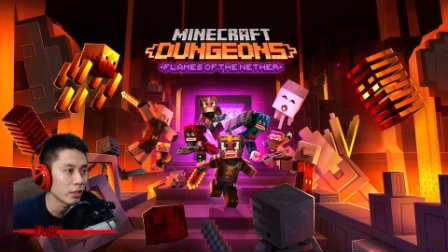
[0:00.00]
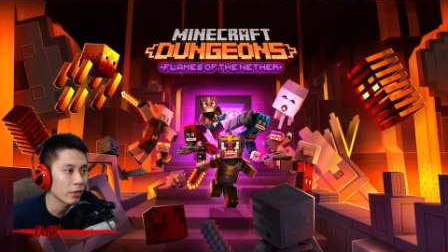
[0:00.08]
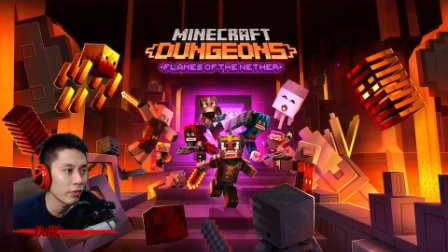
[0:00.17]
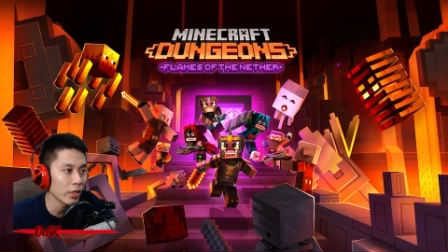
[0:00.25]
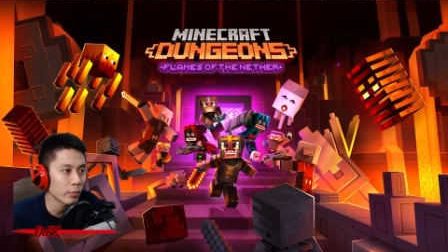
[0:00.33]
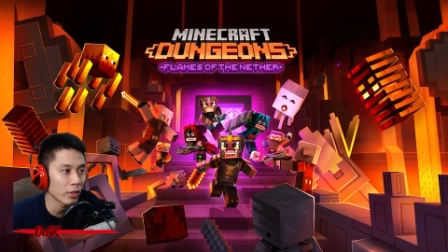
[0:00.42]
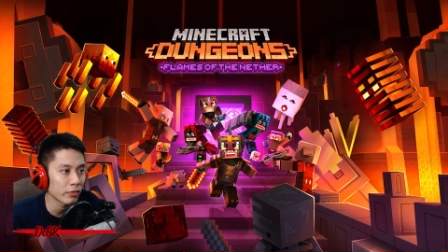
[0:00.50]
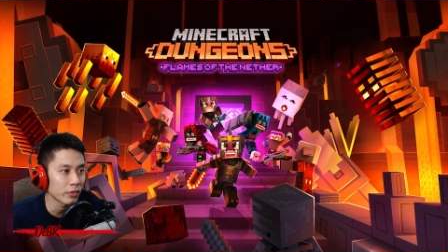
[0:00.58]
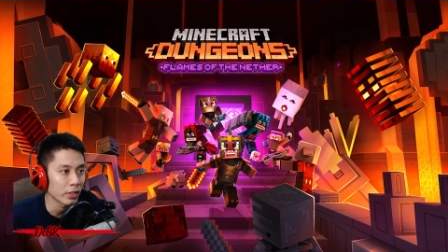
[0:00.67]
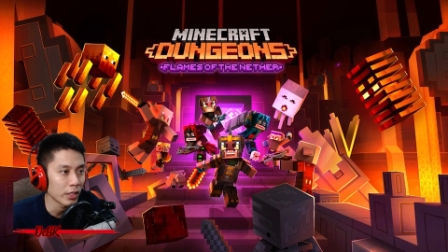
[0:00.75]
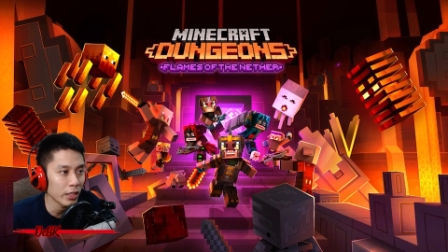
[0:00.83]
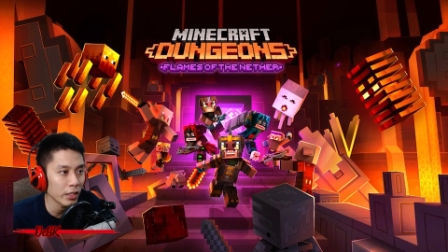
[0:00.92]
The Flame of
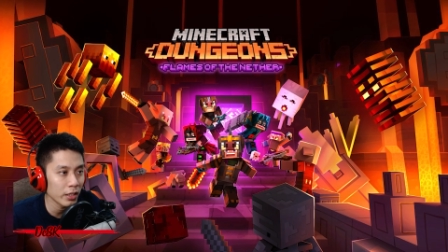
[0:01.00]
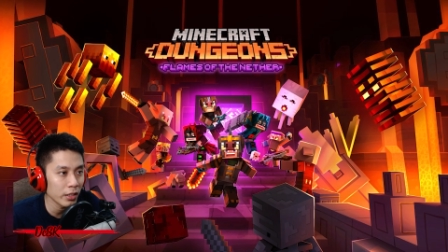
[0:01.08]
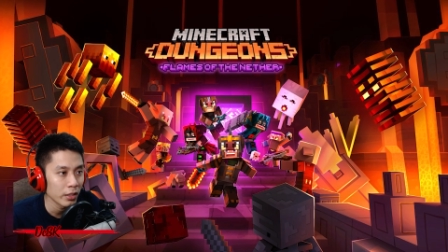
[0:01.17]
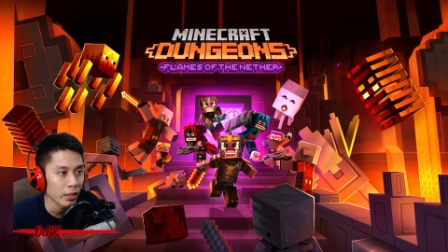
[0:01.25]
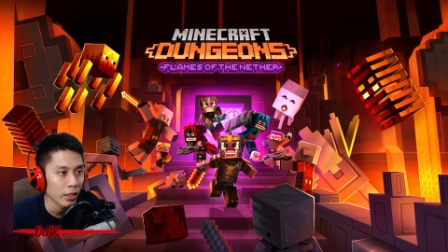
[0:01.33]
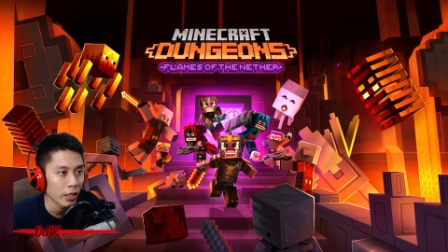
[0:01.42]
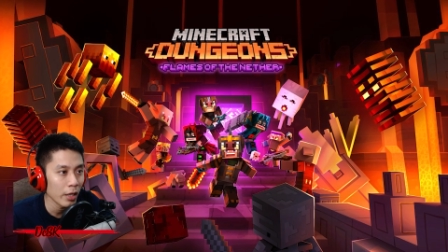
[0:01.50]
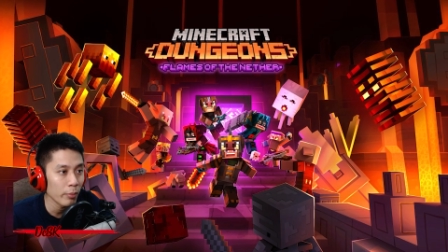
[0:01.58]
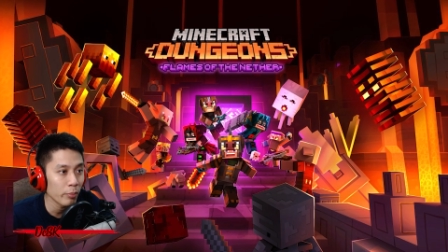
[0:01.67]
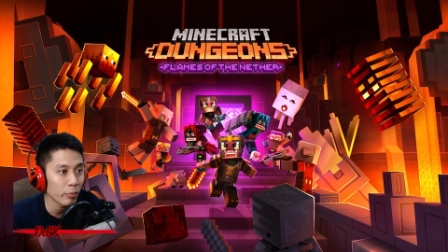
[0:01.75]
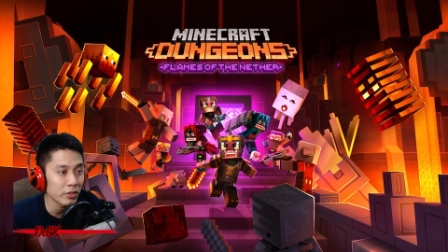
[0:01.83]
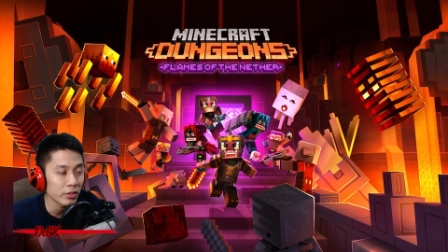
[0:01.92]
the Nether,
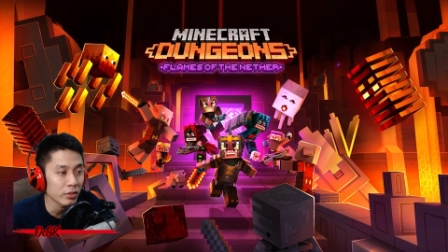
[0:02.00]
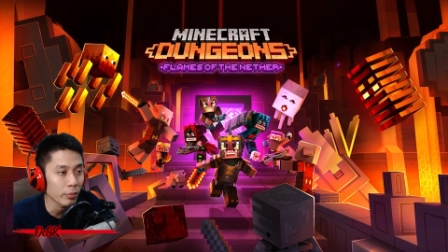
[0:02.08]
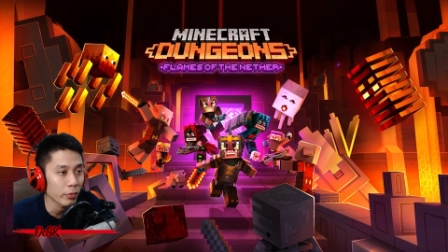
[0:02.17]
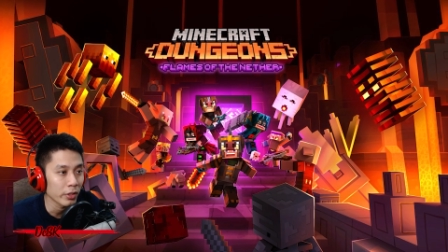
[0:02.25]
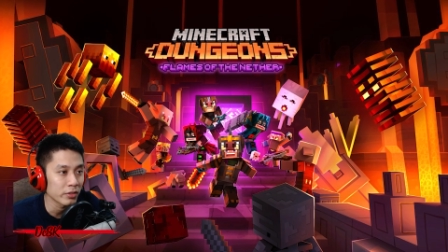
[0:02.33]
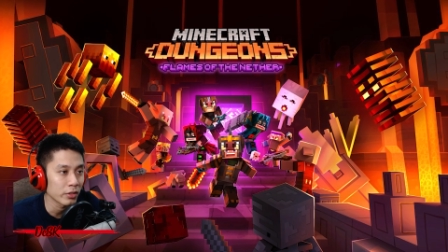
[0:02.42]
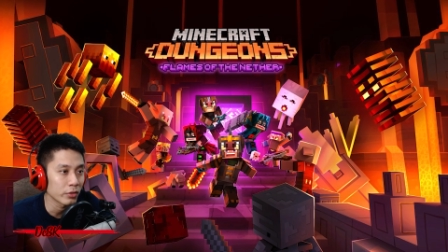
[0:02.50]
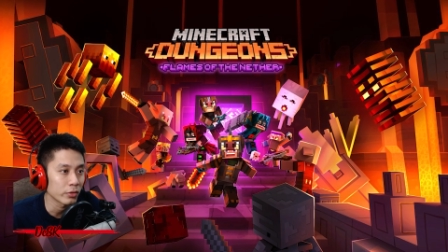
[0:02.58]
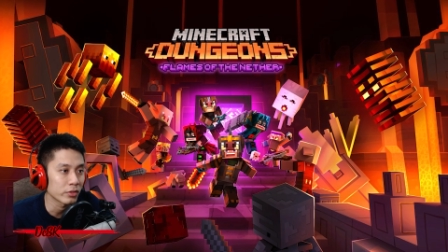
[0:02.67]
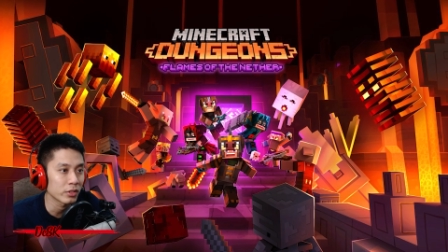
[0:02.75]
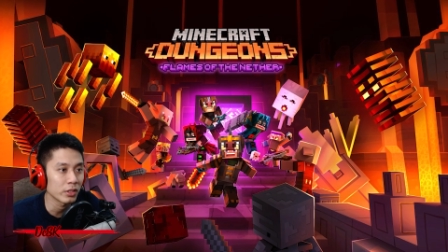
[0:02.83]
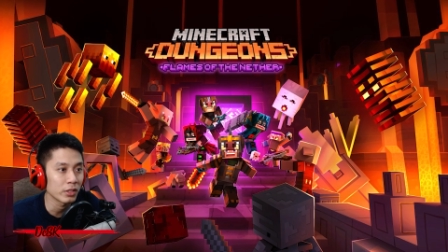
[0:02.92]
I'm pretty surprising
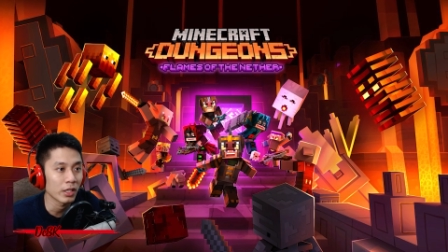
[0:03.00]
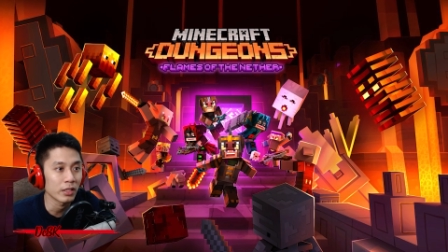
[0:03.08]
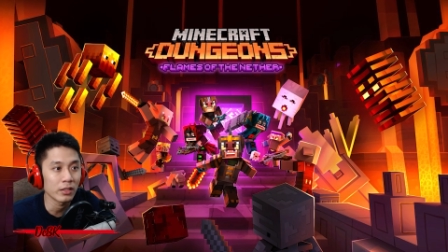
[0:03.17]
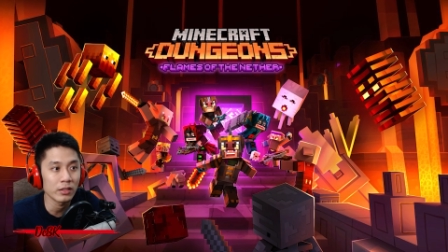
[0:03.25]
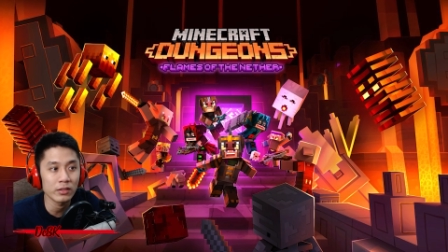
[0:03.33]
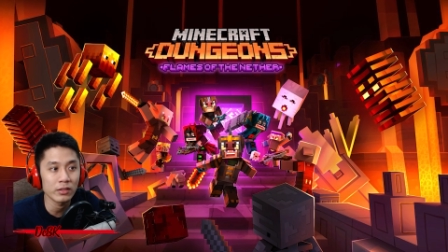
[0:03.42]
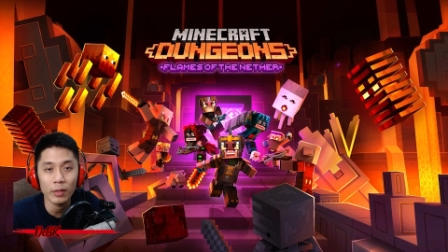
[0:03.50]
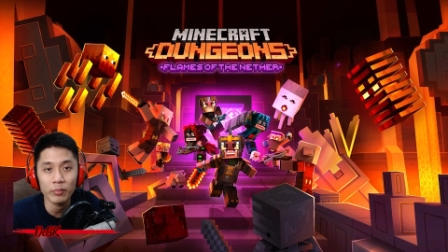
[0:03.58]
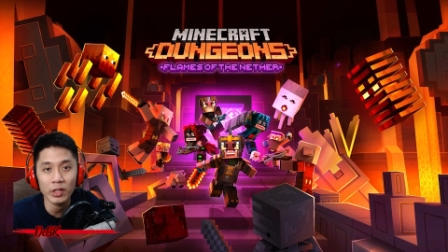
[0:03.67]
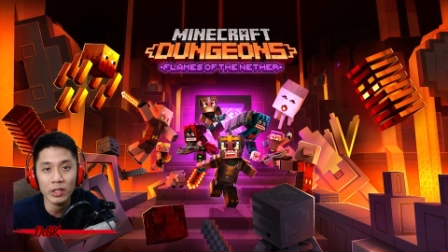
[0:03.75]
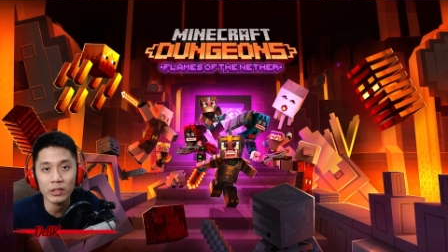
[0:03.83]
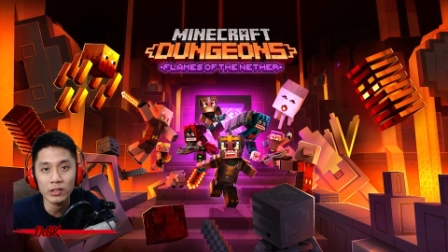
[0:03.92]
to see that this
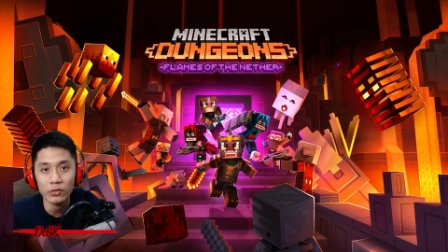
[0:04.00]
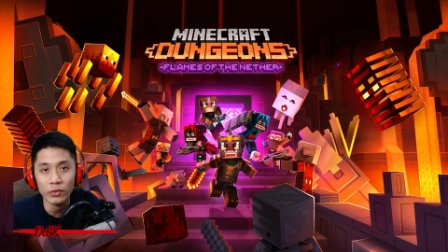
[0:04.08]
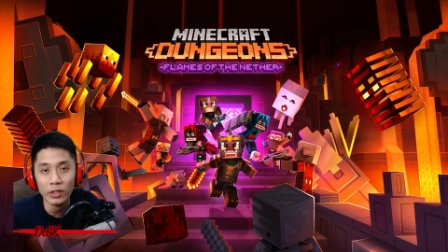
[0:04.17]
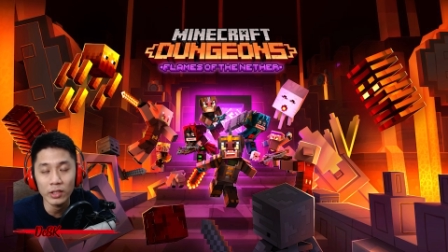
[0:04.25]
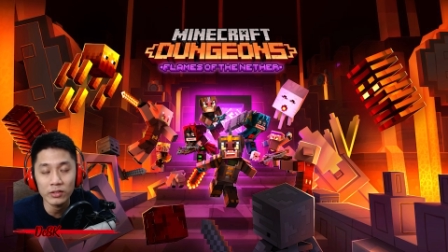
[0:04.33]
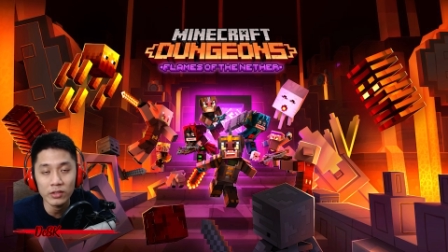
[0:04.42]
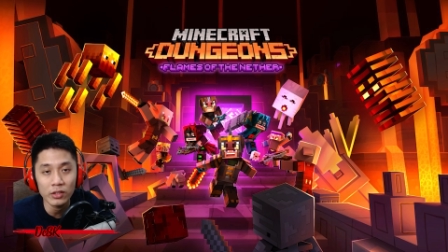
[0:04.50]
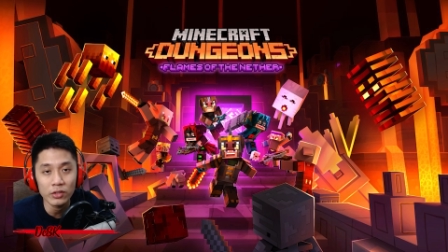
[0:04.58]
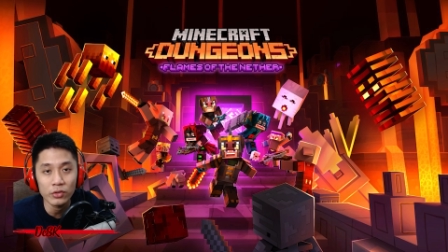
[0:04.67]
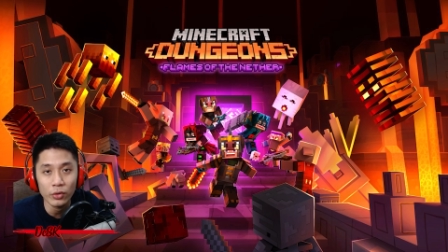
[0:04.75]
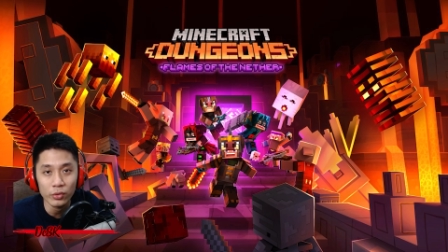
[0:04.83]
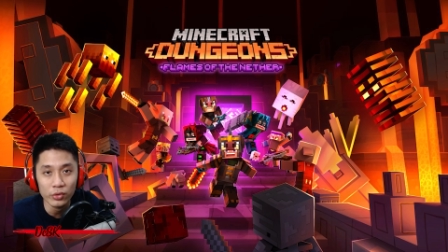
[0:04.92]
update is releasing
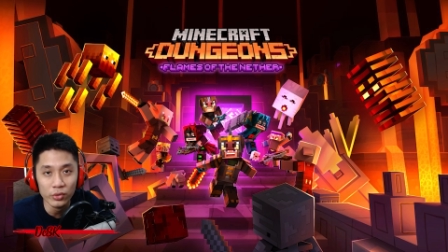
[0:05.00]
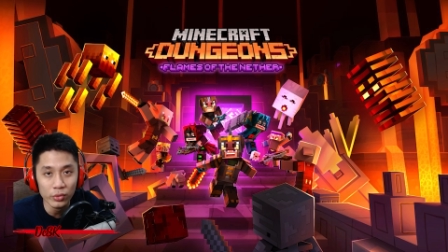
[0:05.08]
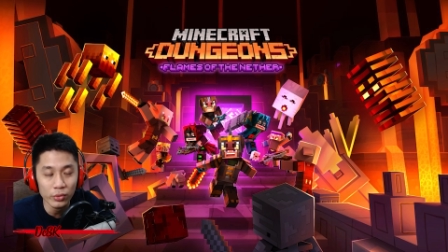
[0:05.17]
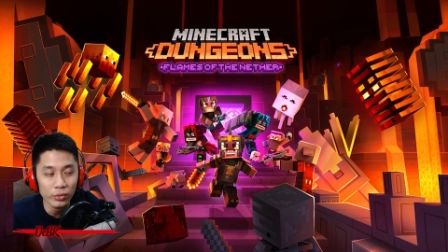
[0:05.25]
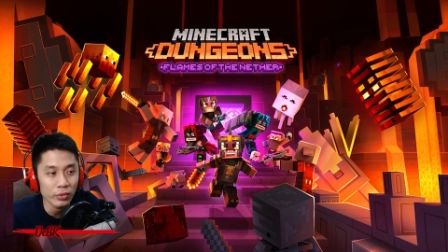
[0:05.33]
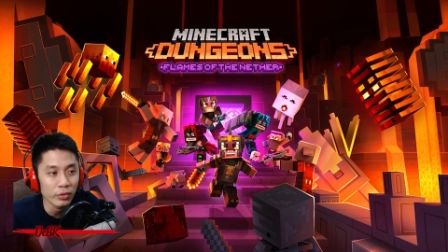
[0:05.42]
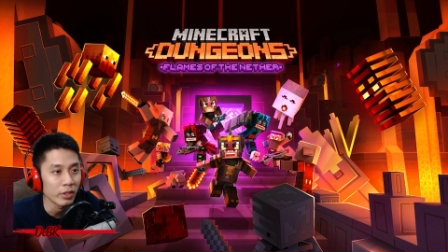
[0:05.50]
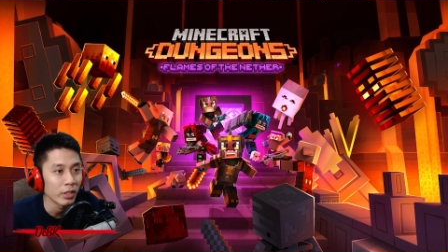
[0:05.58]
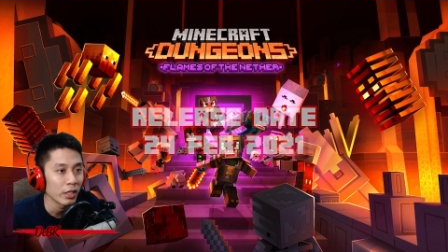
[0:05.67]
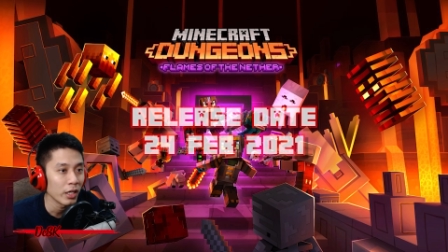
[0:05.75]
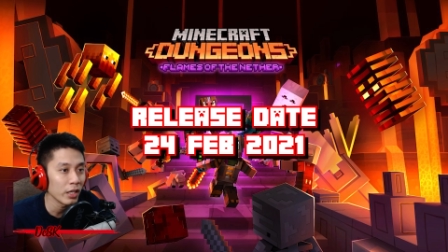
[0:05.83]
so soon.